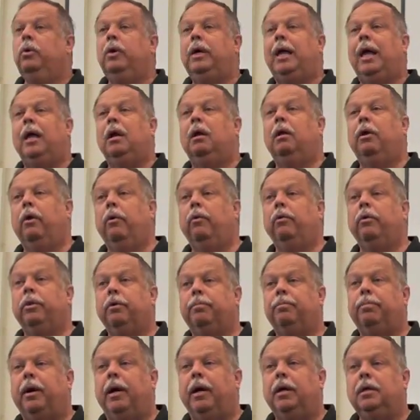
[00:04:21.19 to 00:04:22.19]
We can't lower
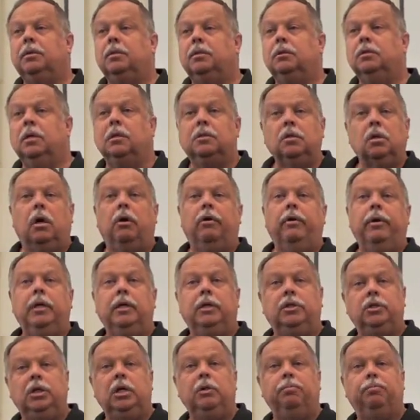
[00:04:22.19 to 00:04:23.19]
the price. It's
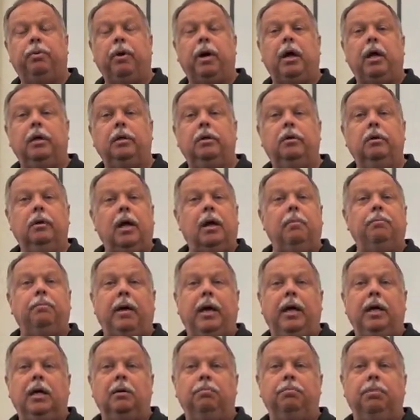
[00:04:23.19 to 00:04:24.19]
already a cheap product. You're not
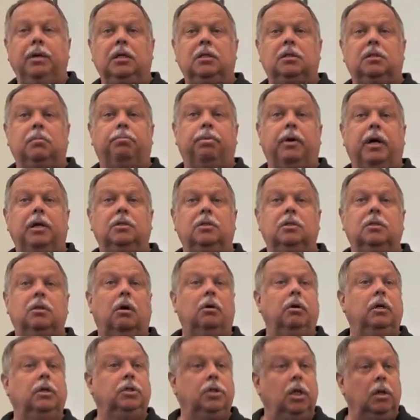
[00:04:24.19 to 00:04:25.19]
buying it because the price is
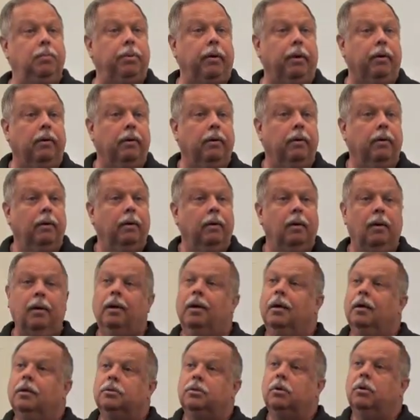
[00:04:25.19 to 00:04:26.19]
already cheaper.
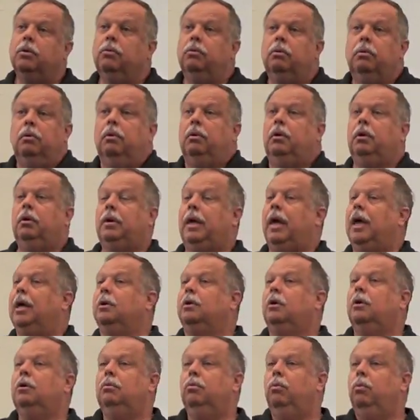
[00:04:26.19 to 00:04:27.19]
So you
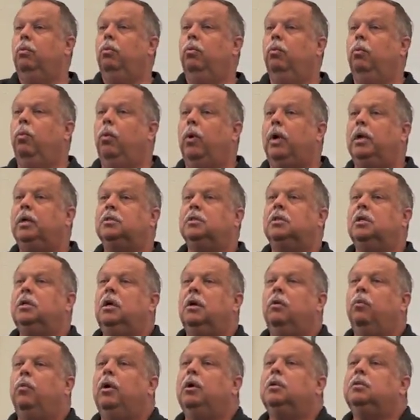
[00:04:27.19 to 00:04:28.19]
can't. What is
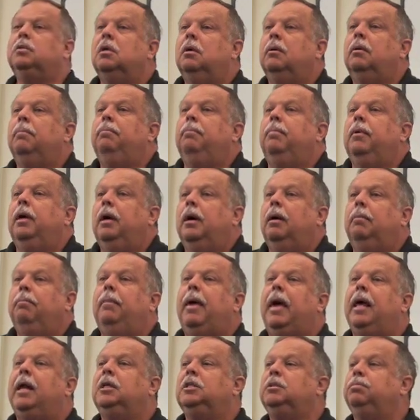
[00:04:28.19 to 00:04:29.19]
the
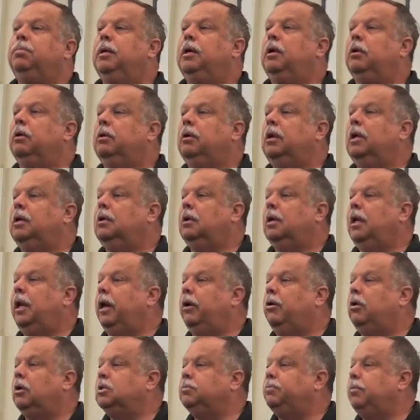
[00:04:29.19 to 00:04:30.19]
management that
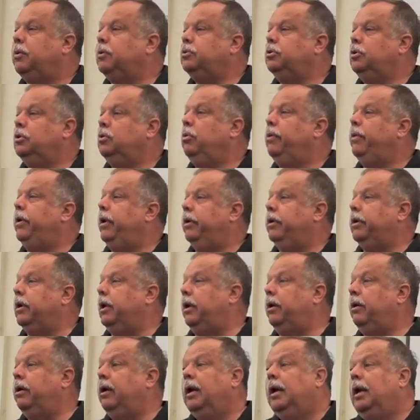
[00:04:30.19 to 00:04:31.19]
Clairol is supposed to do with hair
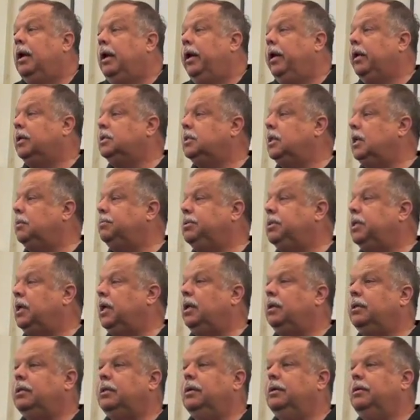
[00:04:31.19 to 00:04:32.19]
color except
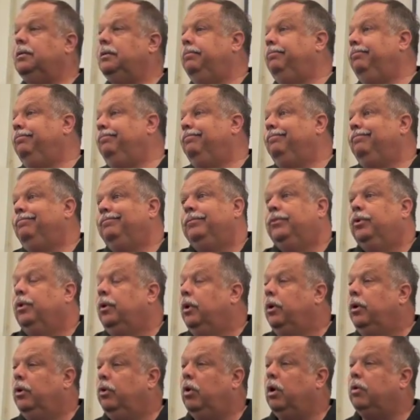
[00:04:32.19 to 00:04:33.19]
sell it to
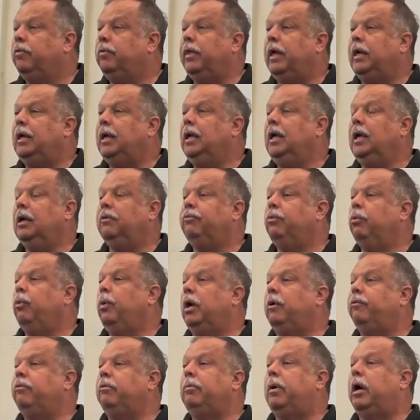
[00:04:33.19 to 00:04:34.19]
whoever they can get for
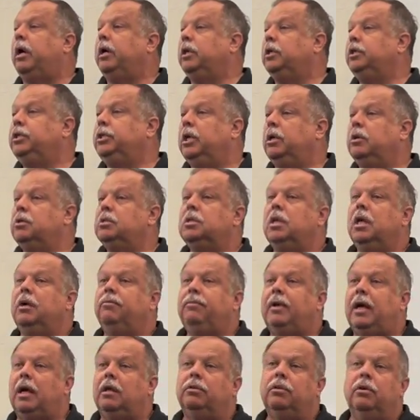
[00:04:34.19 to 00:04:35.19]
whatever market share is
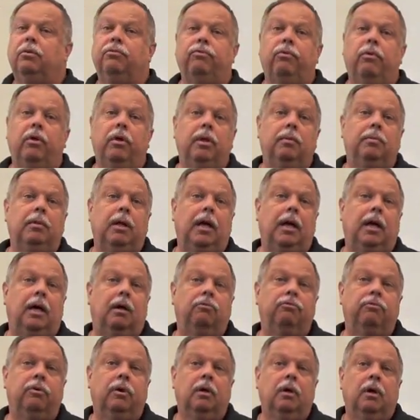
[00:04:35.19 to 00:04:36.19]
left out there for them to
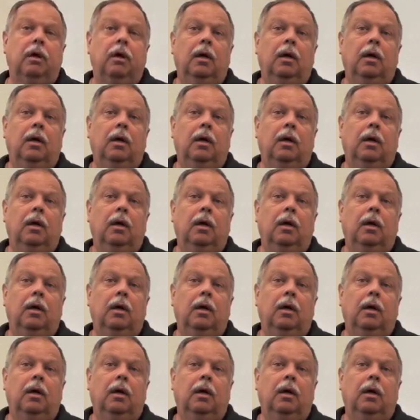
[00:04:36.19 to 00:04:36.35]
have?